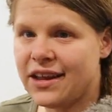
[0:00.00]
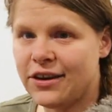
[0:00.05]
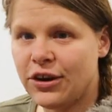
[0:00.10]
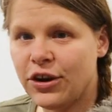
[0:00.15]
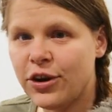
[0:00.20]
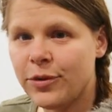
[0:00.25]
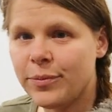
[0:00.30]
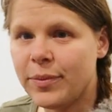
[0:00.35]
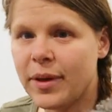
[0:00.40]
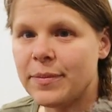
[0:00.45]
had
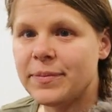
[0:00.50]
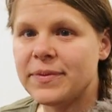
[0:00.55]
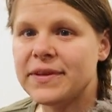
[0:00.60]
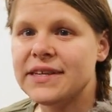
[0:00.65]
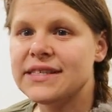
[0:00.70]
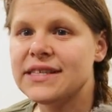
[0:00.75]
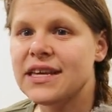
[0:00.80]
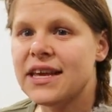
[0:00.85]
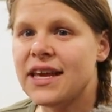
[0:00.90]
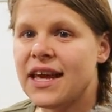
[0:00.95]
her
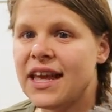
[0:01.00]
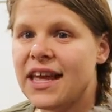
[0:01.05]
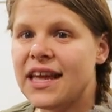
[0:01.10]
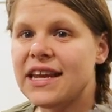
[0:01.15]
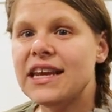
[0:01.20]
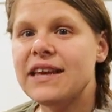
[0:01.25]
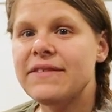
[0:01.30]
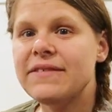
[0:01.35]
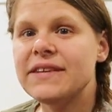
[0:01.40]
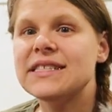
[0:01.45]
puppies,
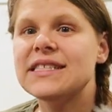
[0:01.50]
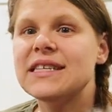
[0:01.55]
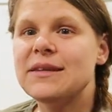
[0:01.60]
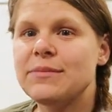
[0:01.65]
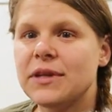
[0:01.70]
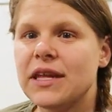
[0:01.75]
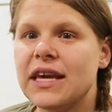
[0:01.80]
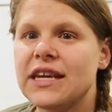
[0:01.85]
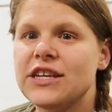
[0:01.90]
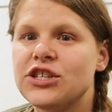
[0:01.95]
it even
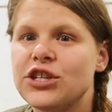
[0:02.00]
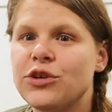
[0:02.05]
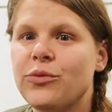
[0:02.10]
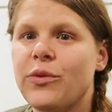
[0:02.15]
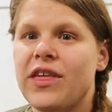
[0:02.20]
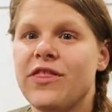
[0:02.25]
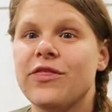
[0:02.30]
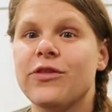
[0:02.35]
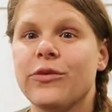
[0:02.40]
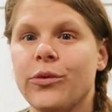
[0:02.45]
seemed like she
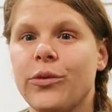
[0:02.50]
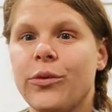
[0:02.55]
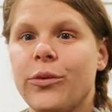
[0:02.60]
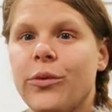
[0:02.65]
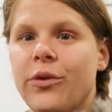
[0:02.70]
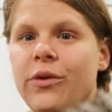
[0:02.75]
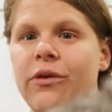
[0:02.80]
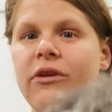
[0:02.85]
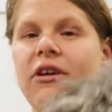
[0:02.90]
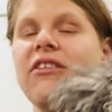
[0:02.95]
went
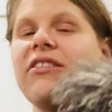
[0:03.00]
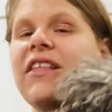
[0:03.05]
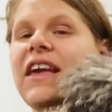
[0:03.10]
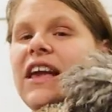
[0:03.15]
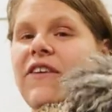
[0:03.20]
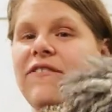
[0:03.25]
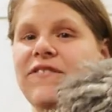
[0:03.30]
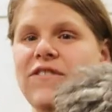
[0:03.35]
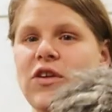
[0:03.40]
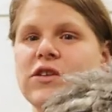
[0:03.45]
through
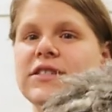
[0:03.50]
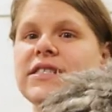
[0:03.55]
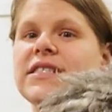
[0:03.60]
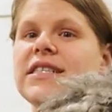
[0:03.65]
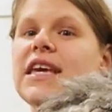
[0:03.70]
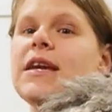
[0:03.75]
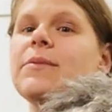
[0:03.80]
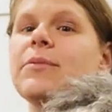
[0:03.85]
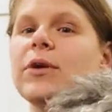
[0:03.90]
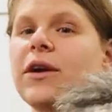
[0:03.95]
like a
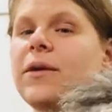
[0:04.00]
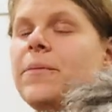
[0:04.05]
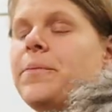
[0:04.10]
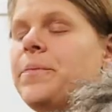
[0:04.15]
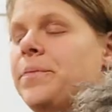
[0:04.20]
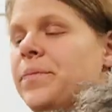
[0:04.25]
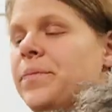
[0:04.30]
false labor.